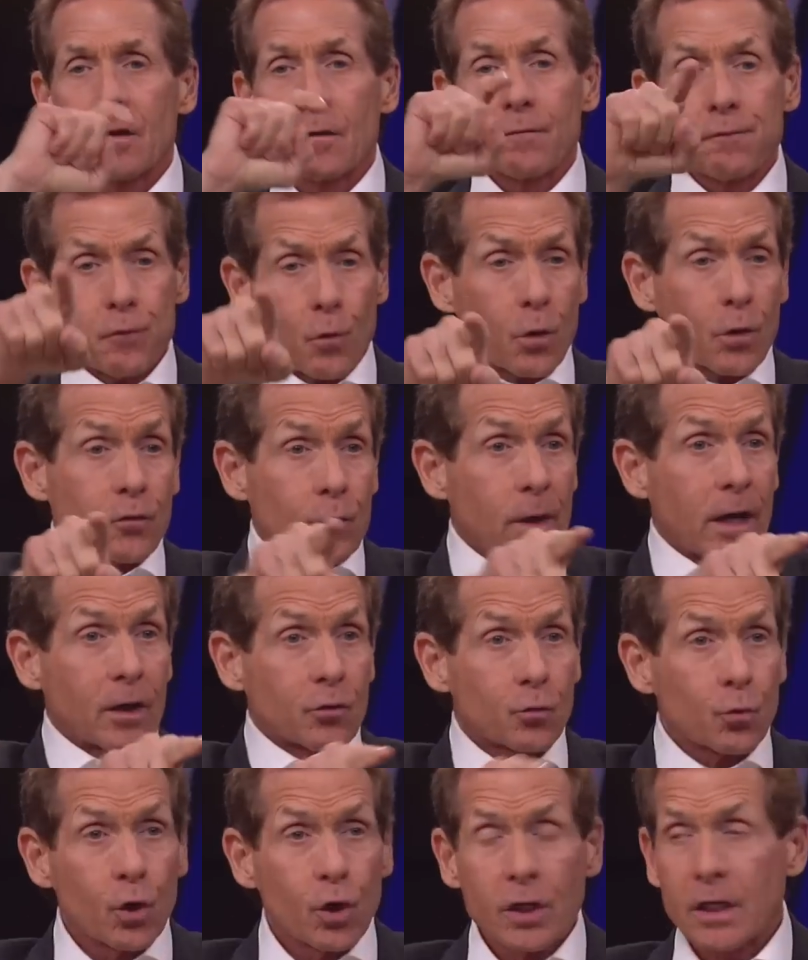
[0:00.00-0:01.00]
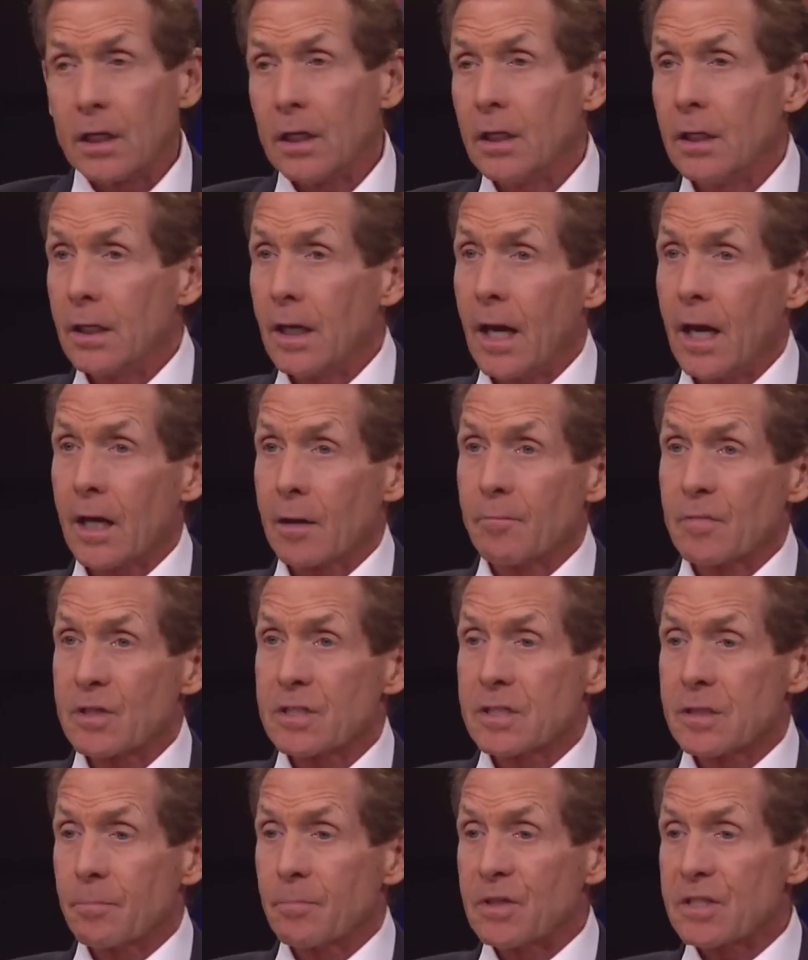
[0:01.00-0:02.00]
the 4th-round rookie out of
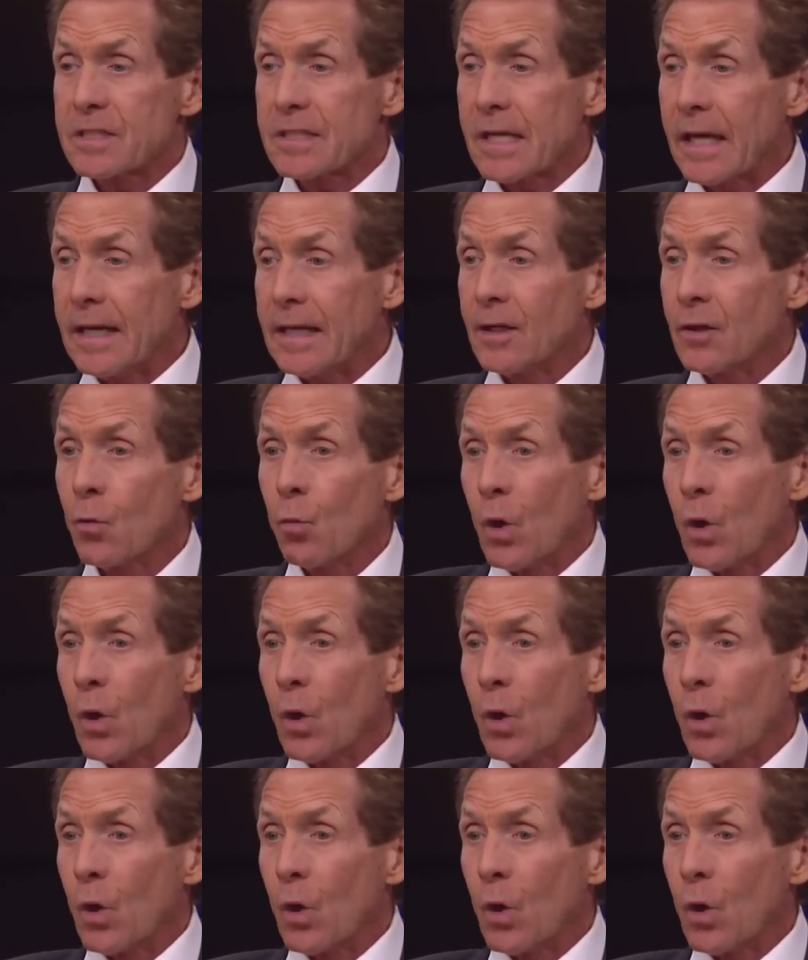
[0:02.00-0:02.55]
Mississippi State